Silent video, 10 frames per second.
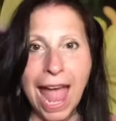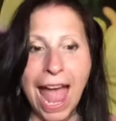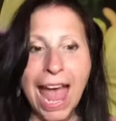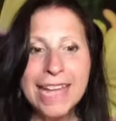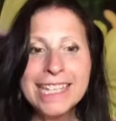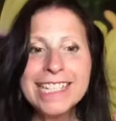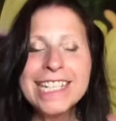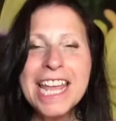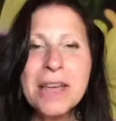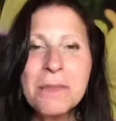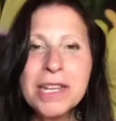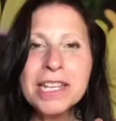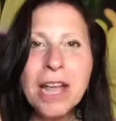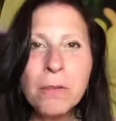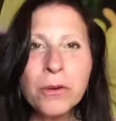And tip
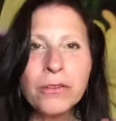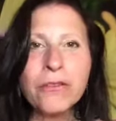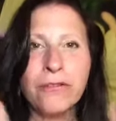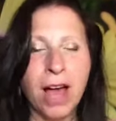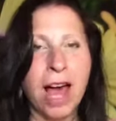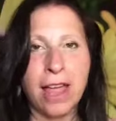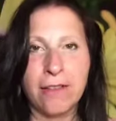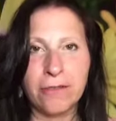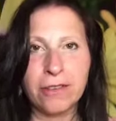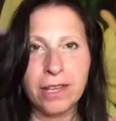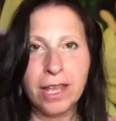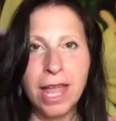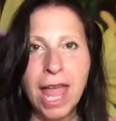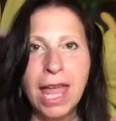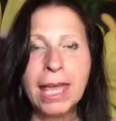number five
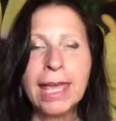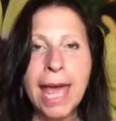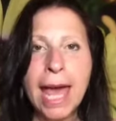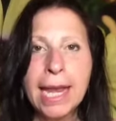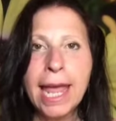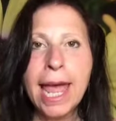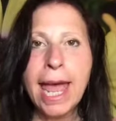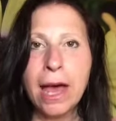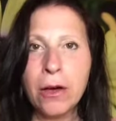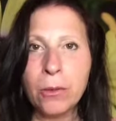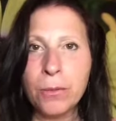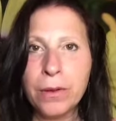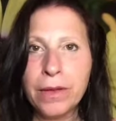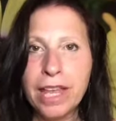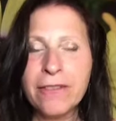get help
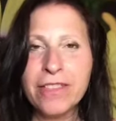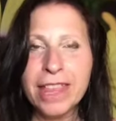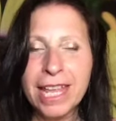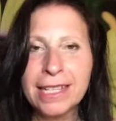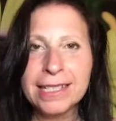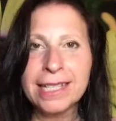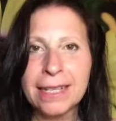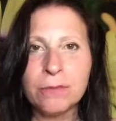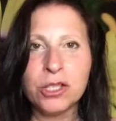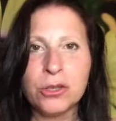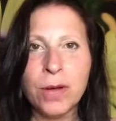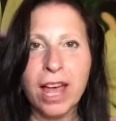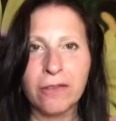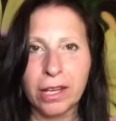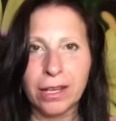if things seem too
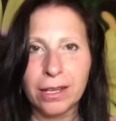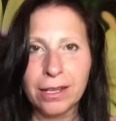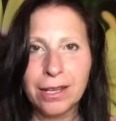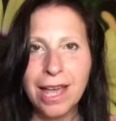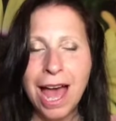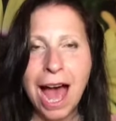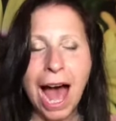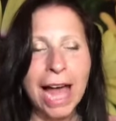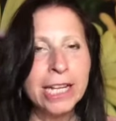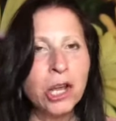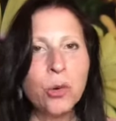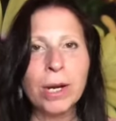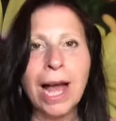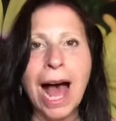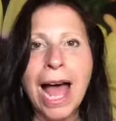heavy. I know
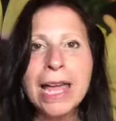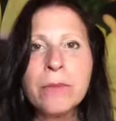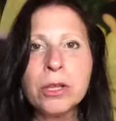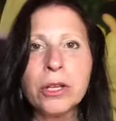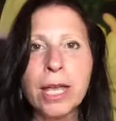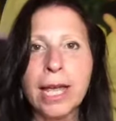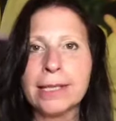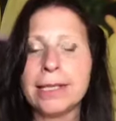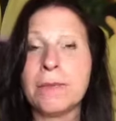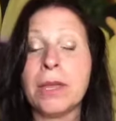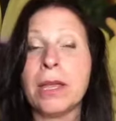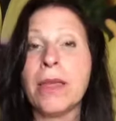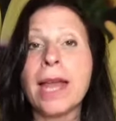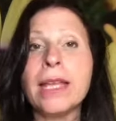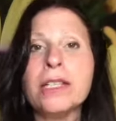when I am looking at something
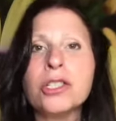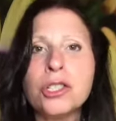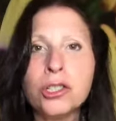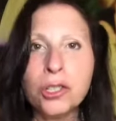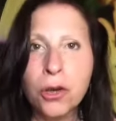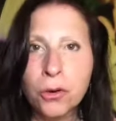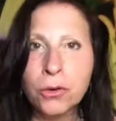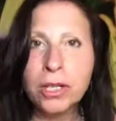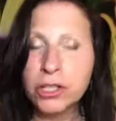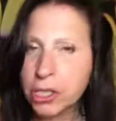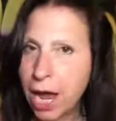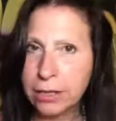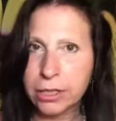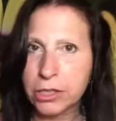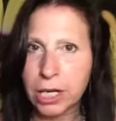that is so
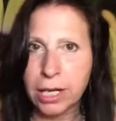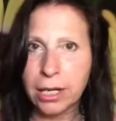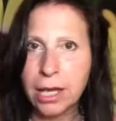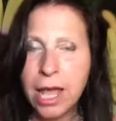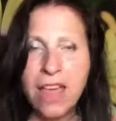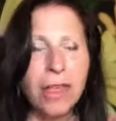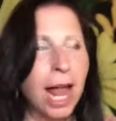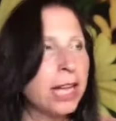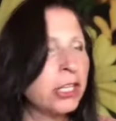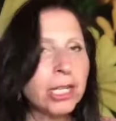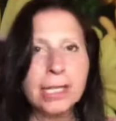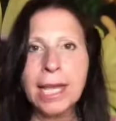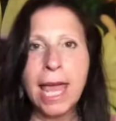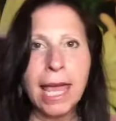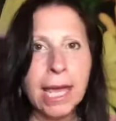challenging that I just
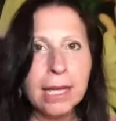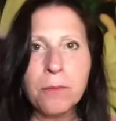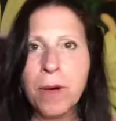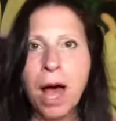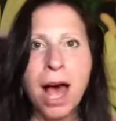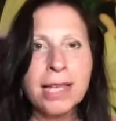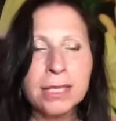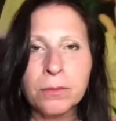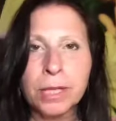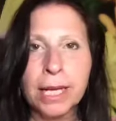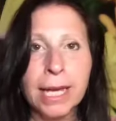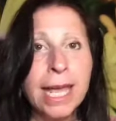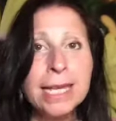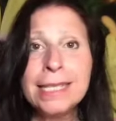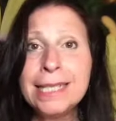can't possibly
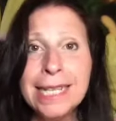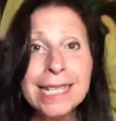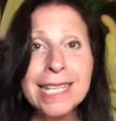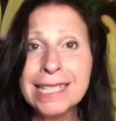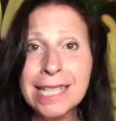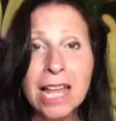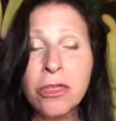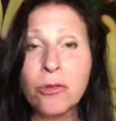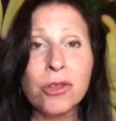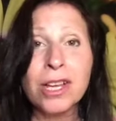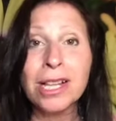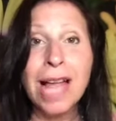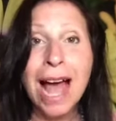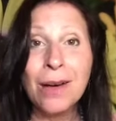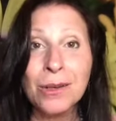see the sun through the
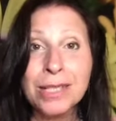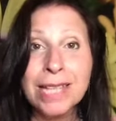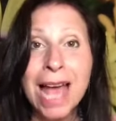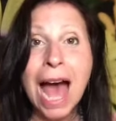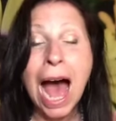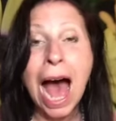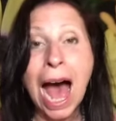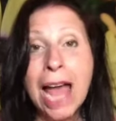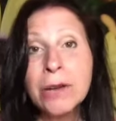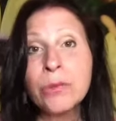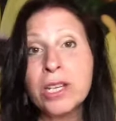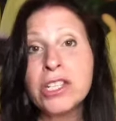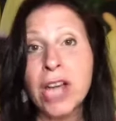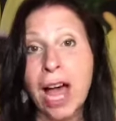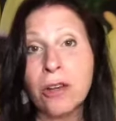clouds, I
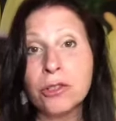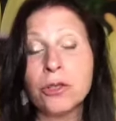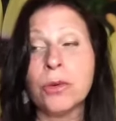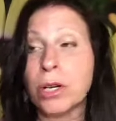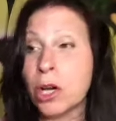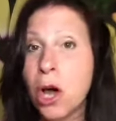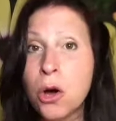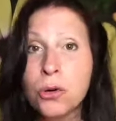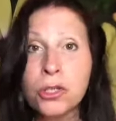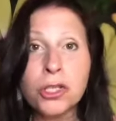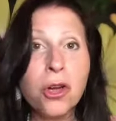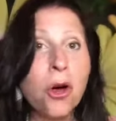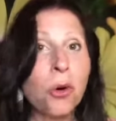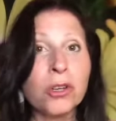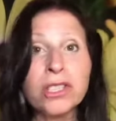reach out to a coach
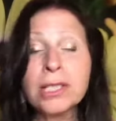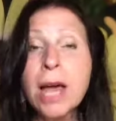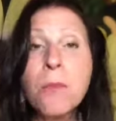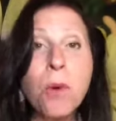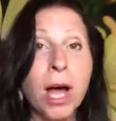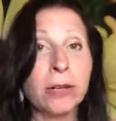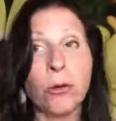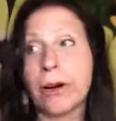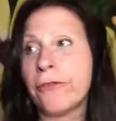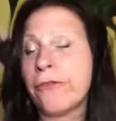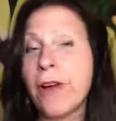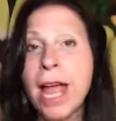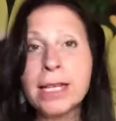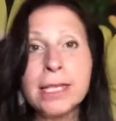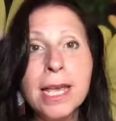or someone or a
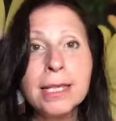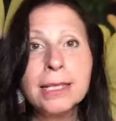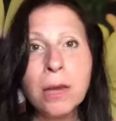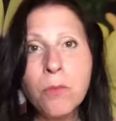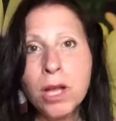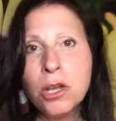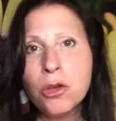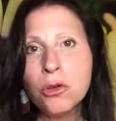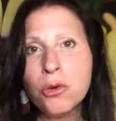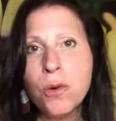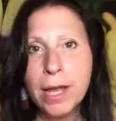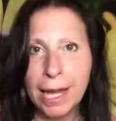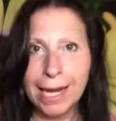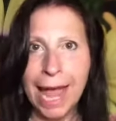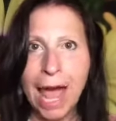friend, someone who
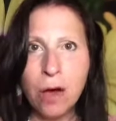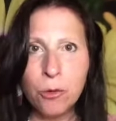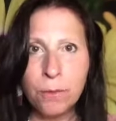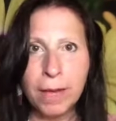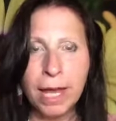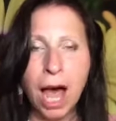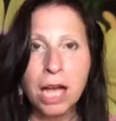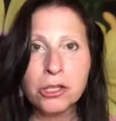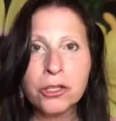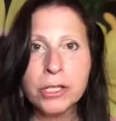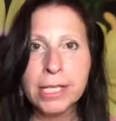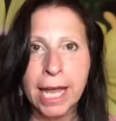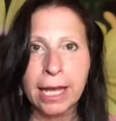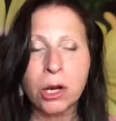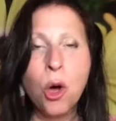can help me
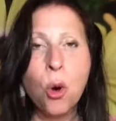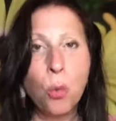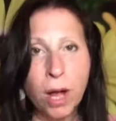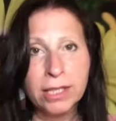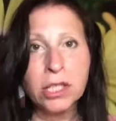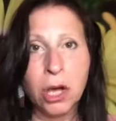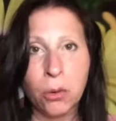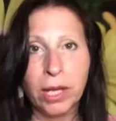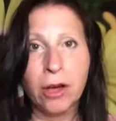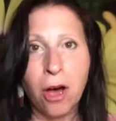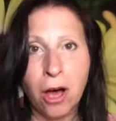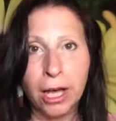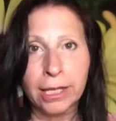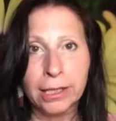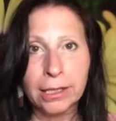understand what's going
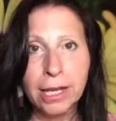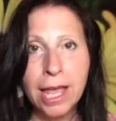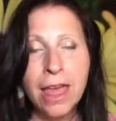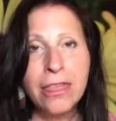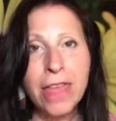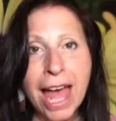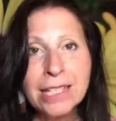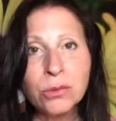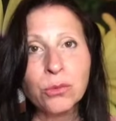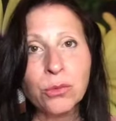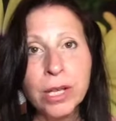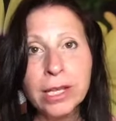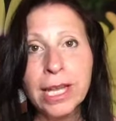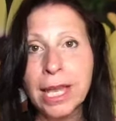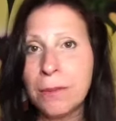on. That's
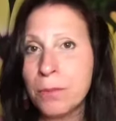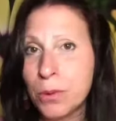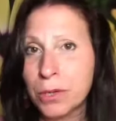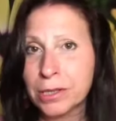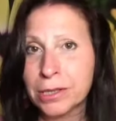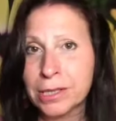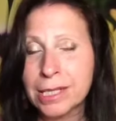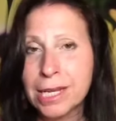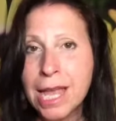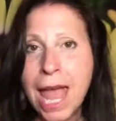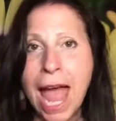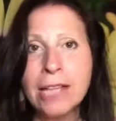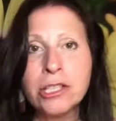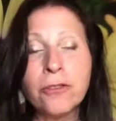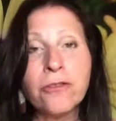really important.
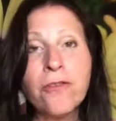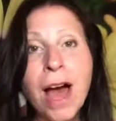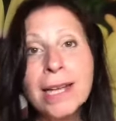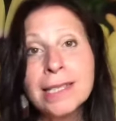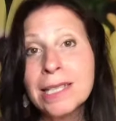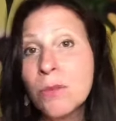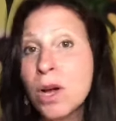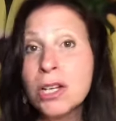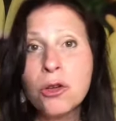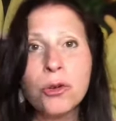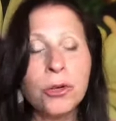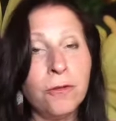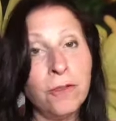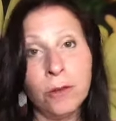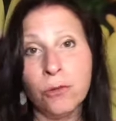And so find someone who you
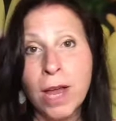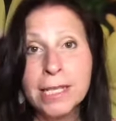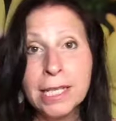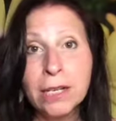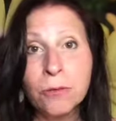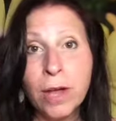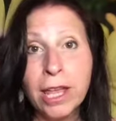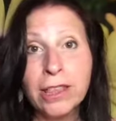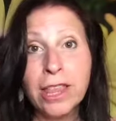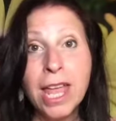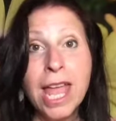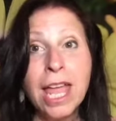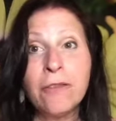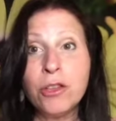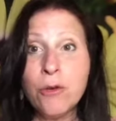feel resonant with.
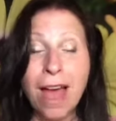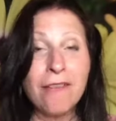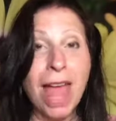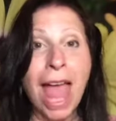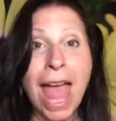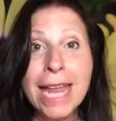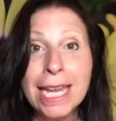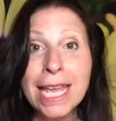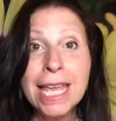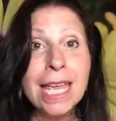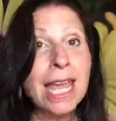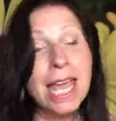If you have any